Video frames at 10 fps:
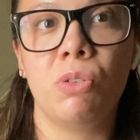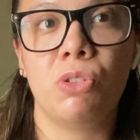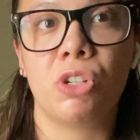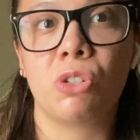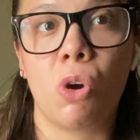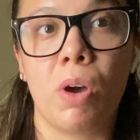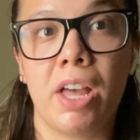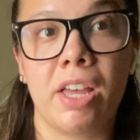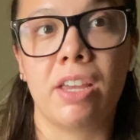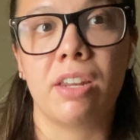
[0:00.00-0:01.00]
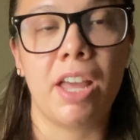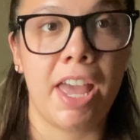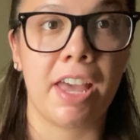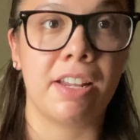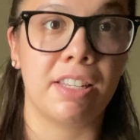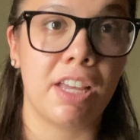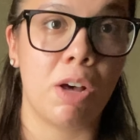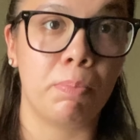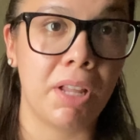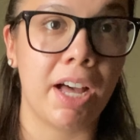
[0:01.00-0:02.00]
just go ahead and
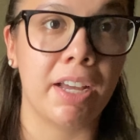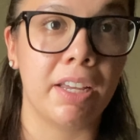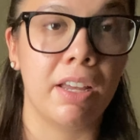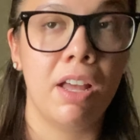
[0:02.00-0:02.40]
apply.